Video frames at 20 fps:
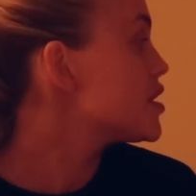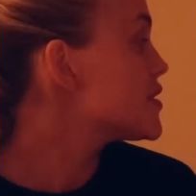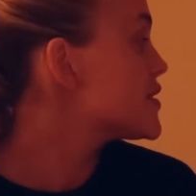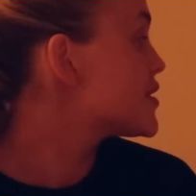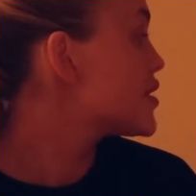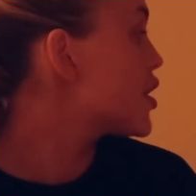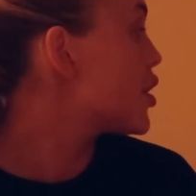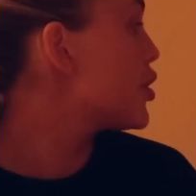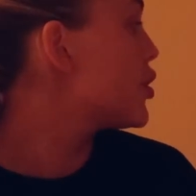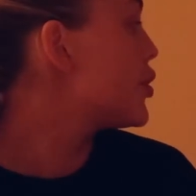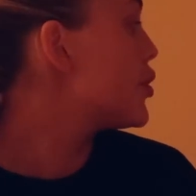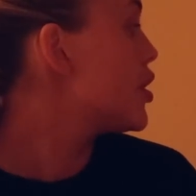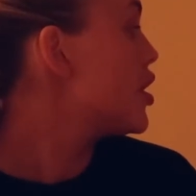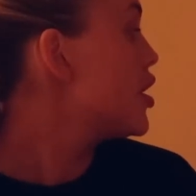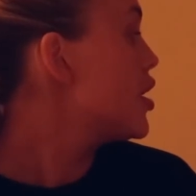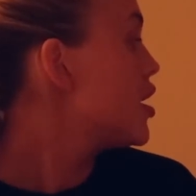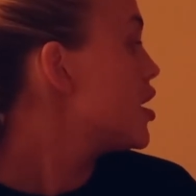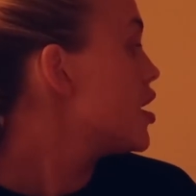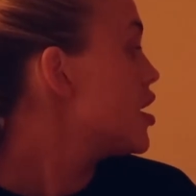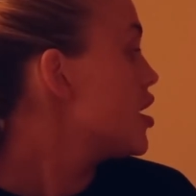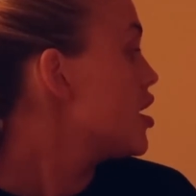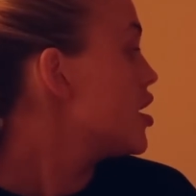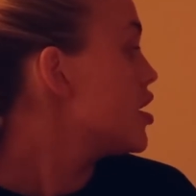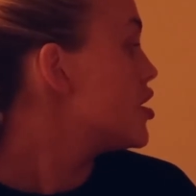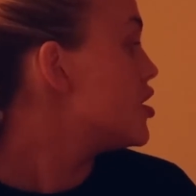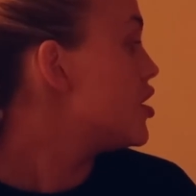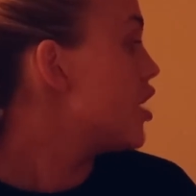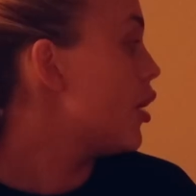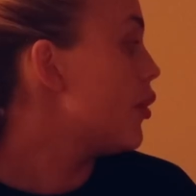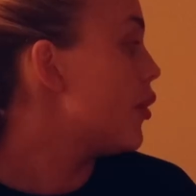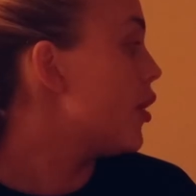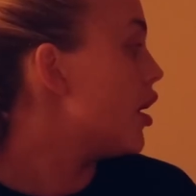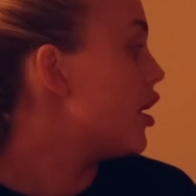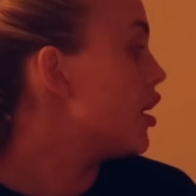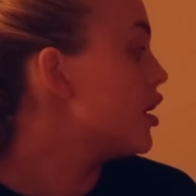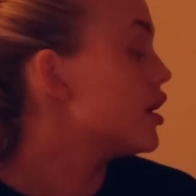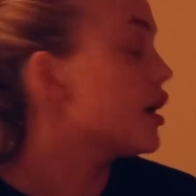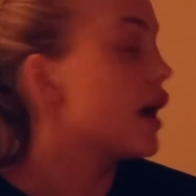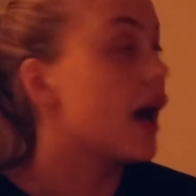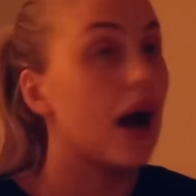So
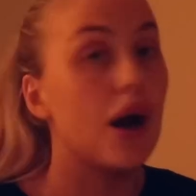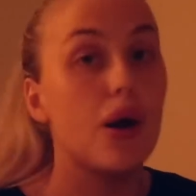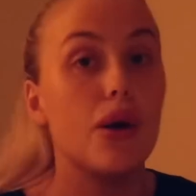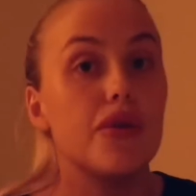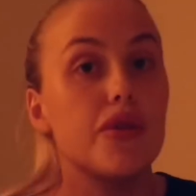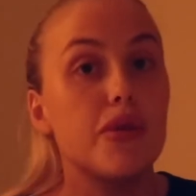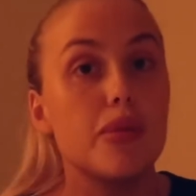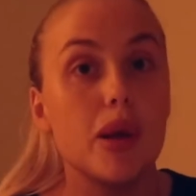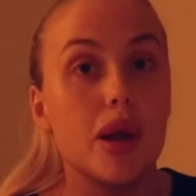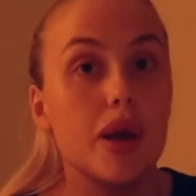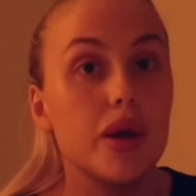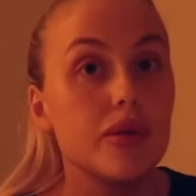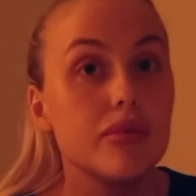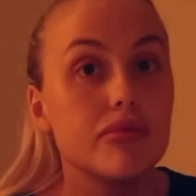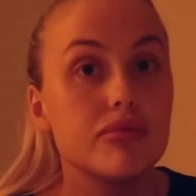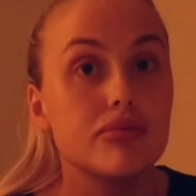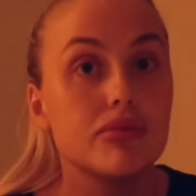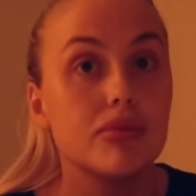Noah, out of the blue,